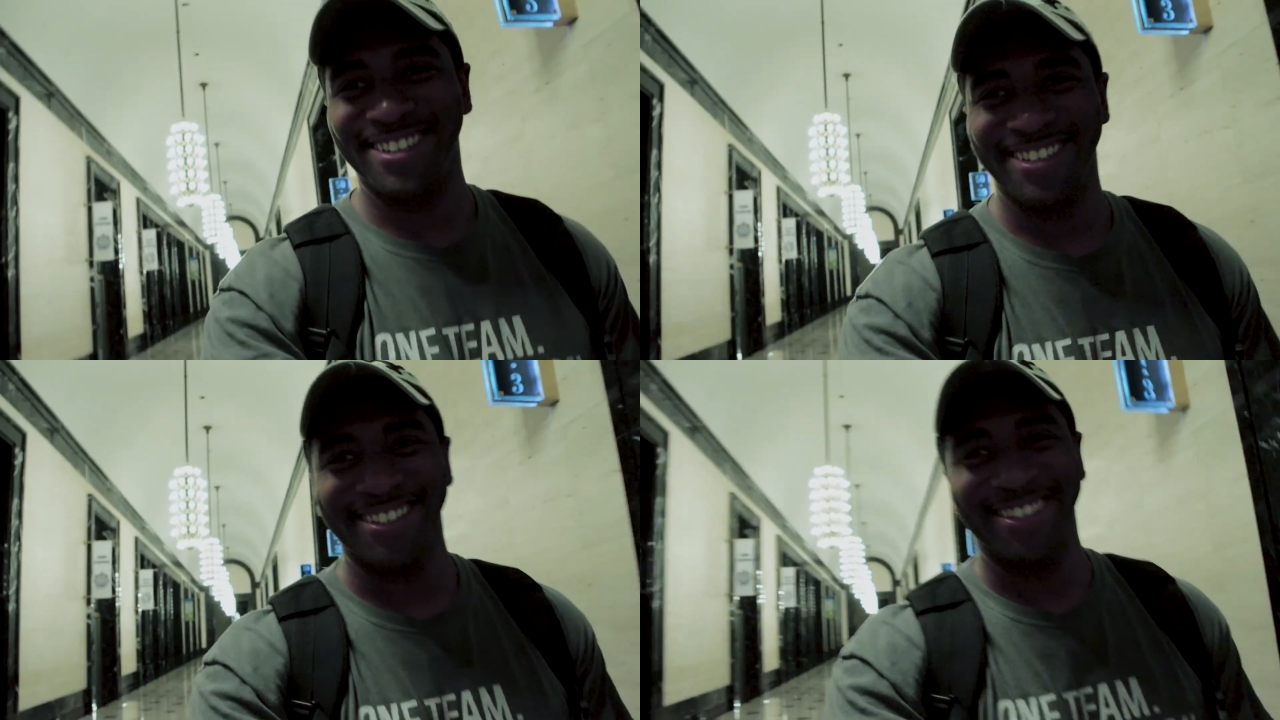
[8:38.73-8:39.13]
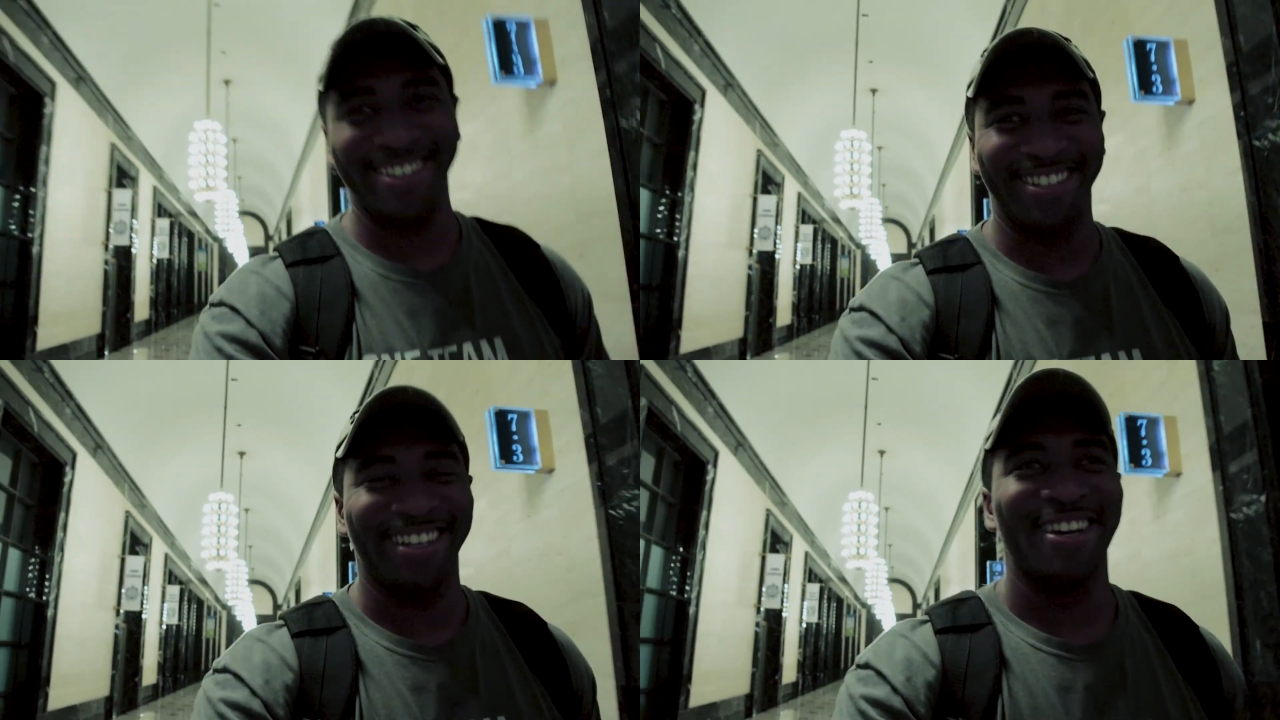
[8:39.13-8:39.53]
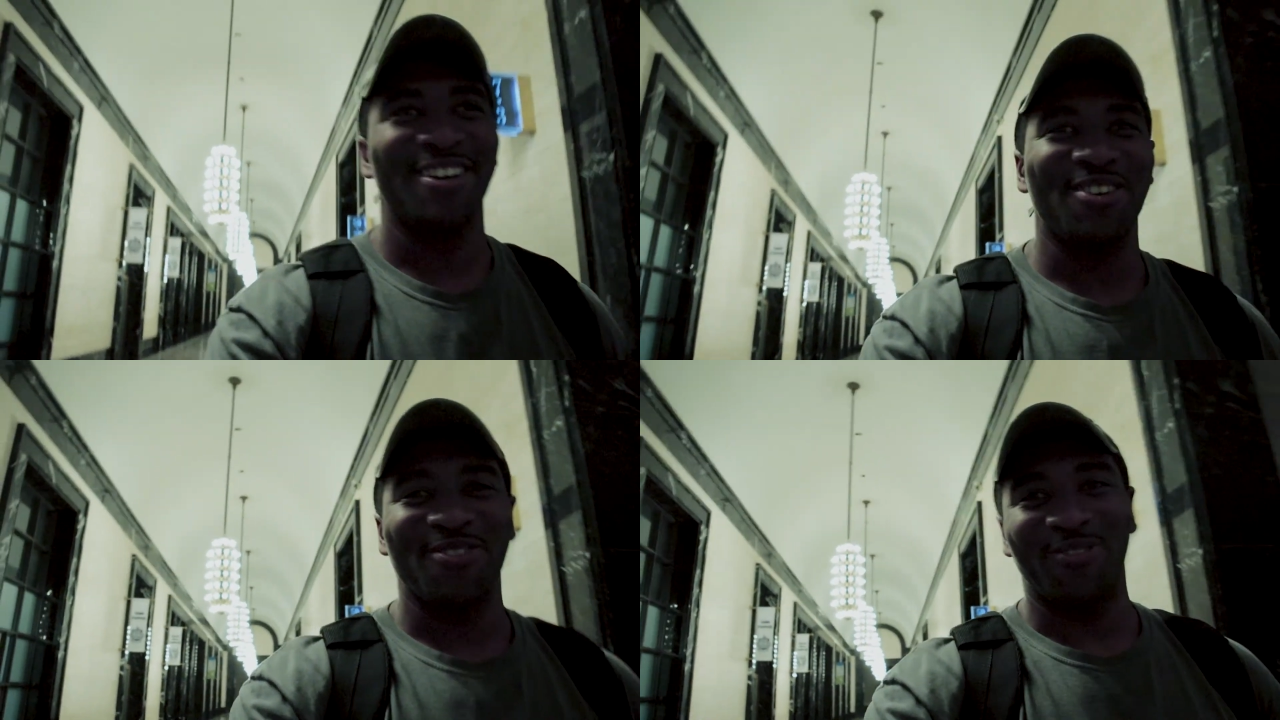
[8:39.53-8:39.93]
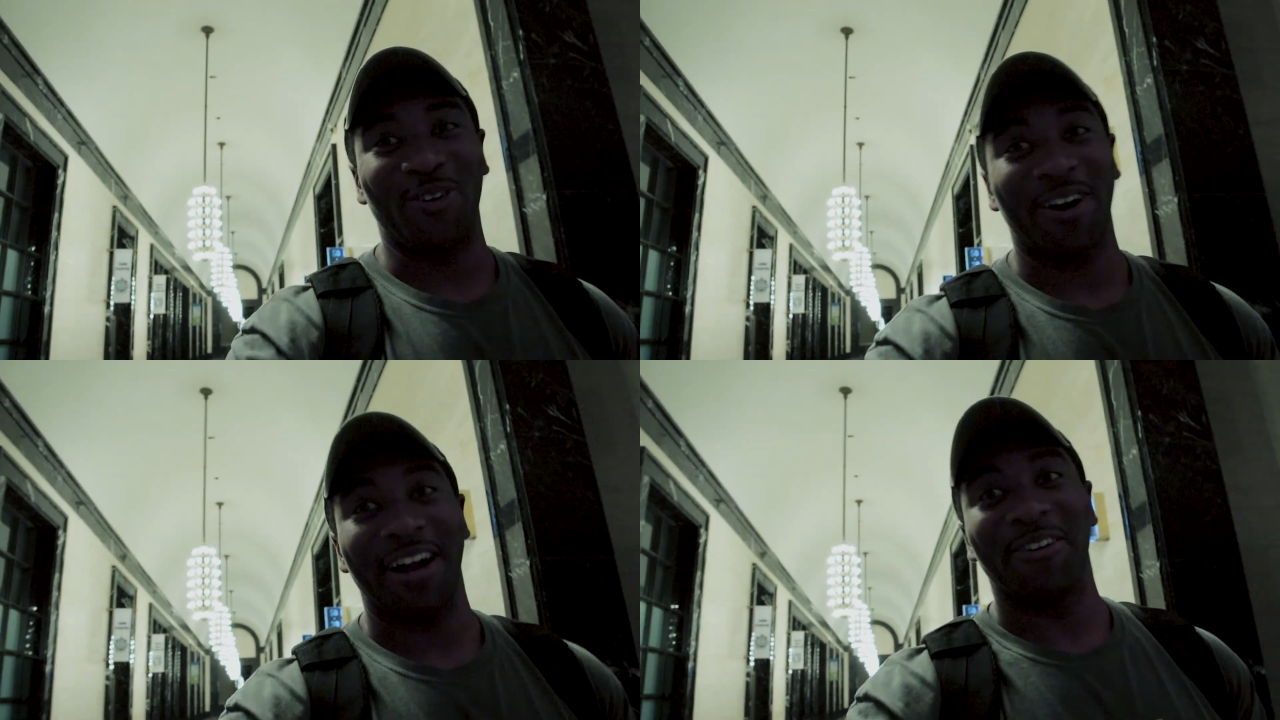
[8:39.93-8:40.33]
burger.
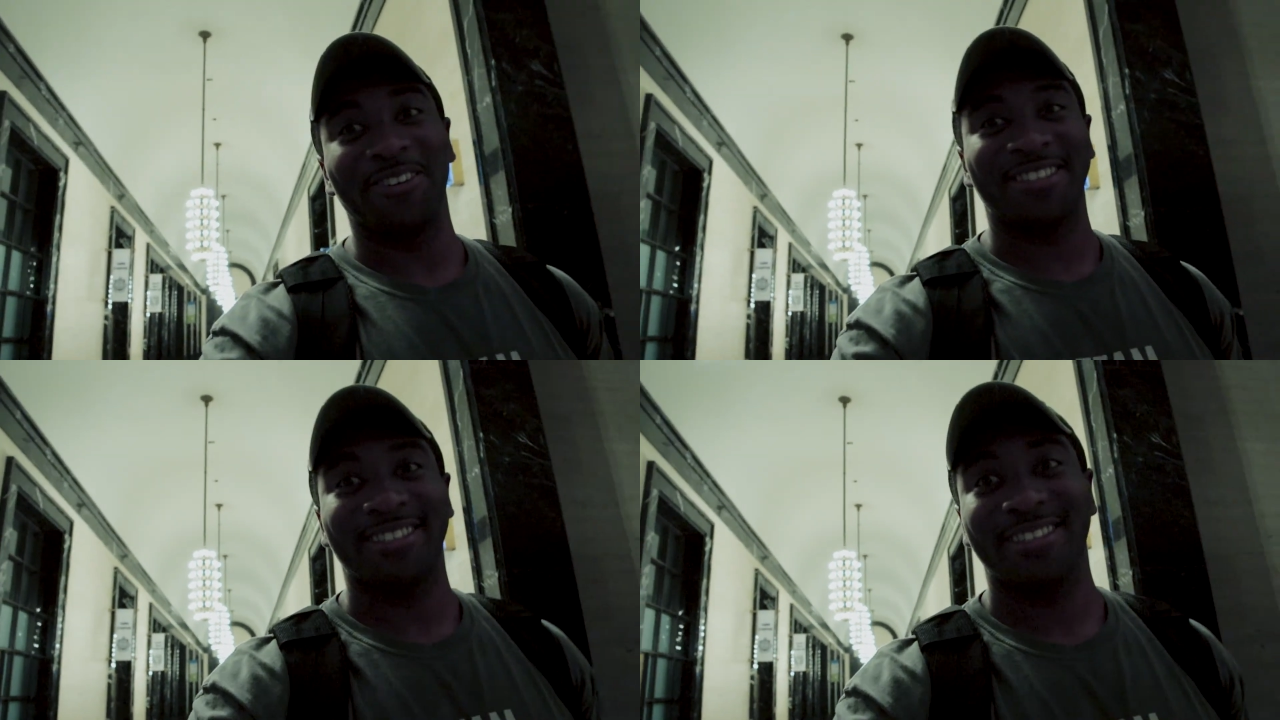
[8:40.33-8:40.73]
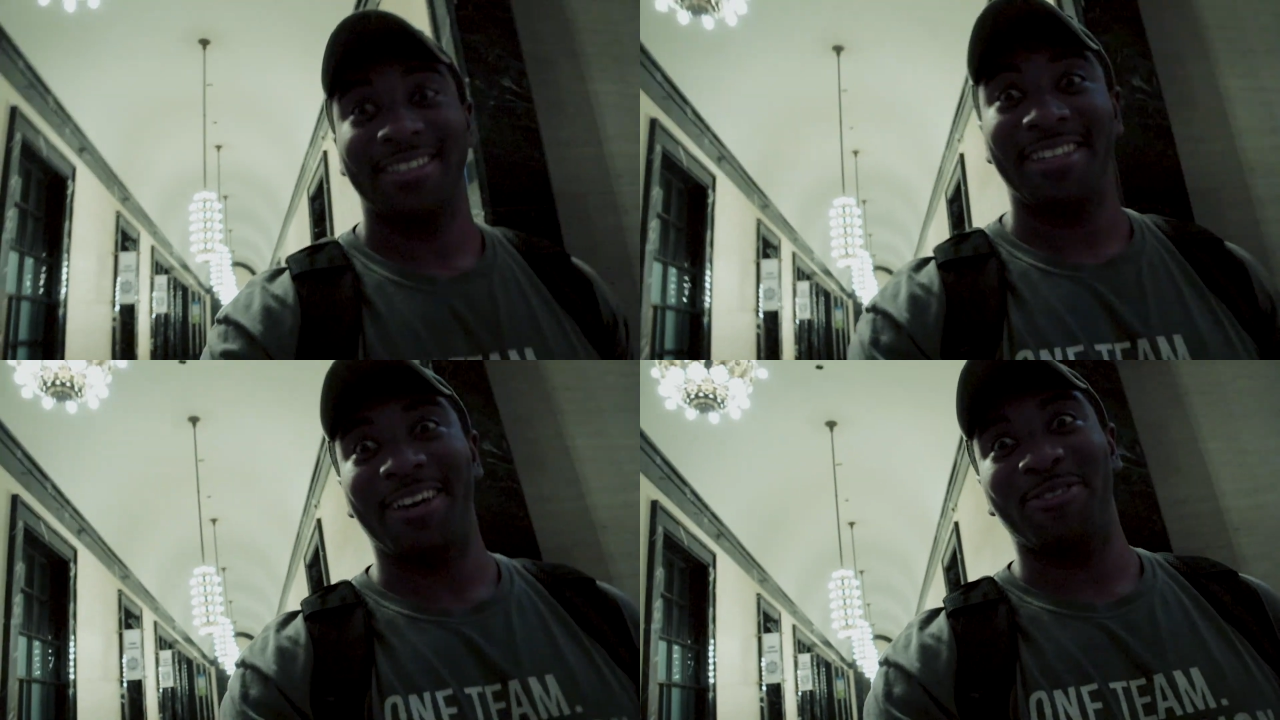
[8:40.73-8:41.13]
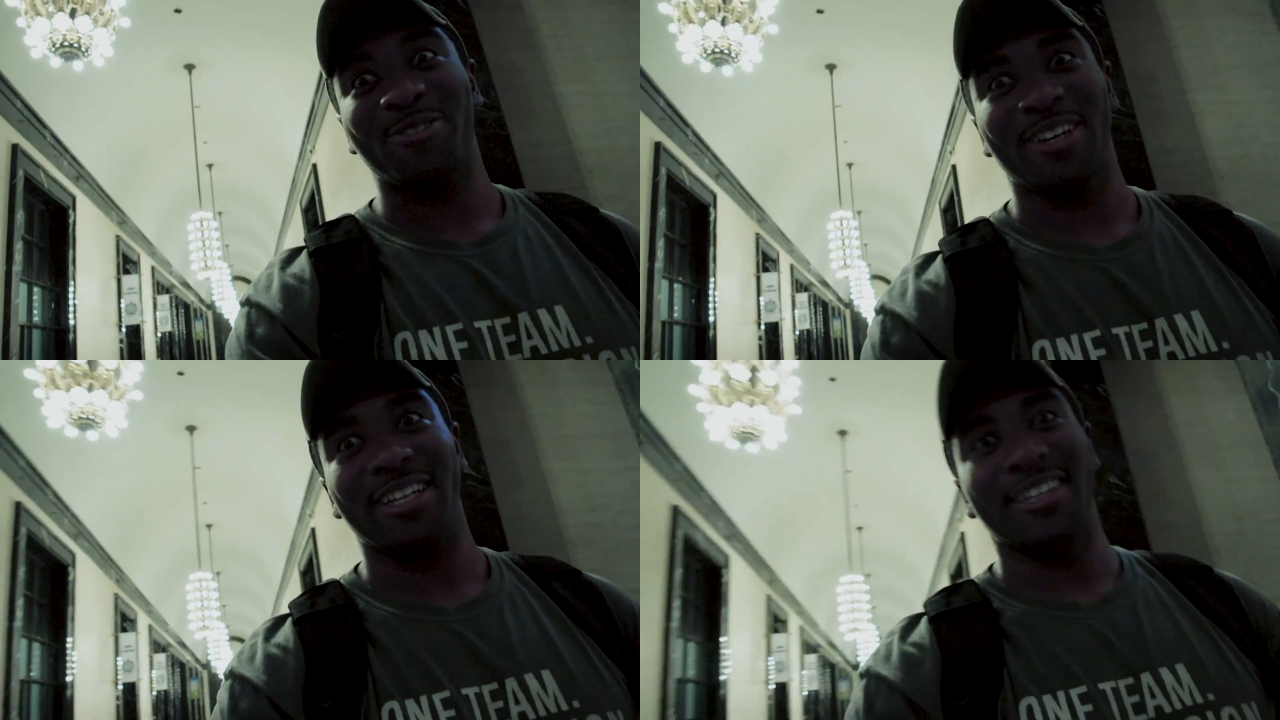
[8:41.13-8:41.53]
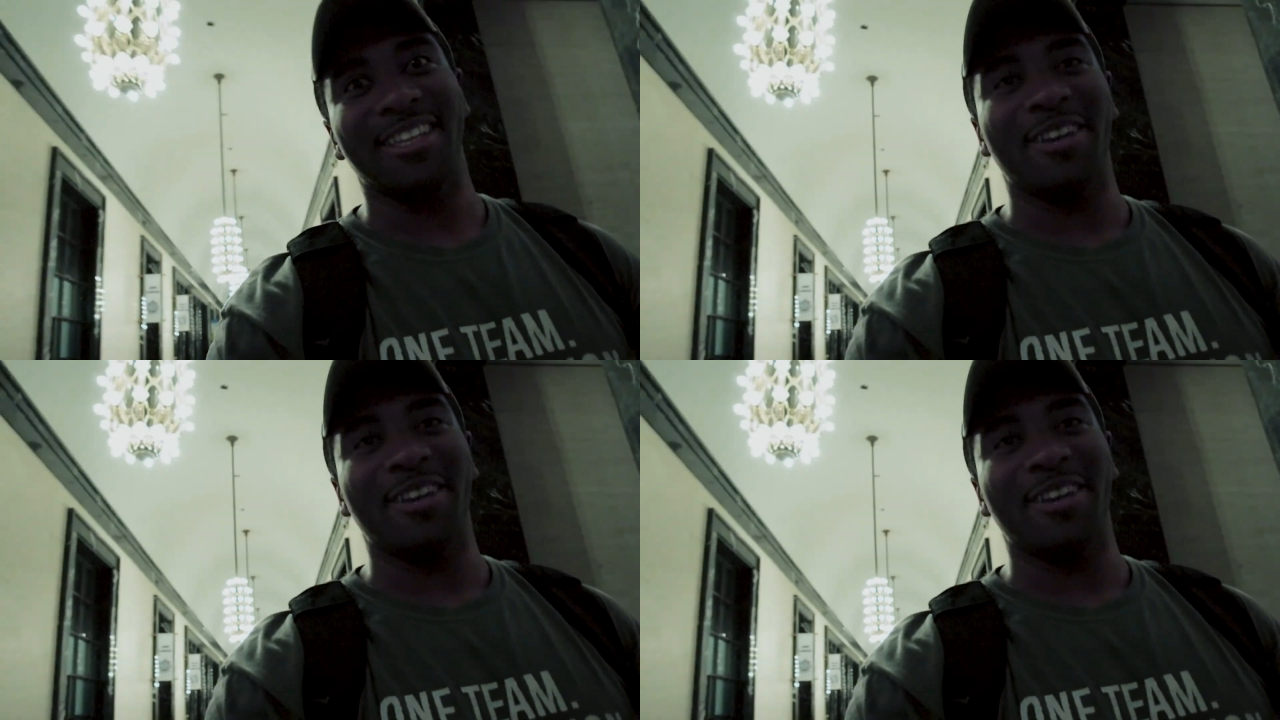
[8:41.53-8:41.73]
Four hours. Now we're finally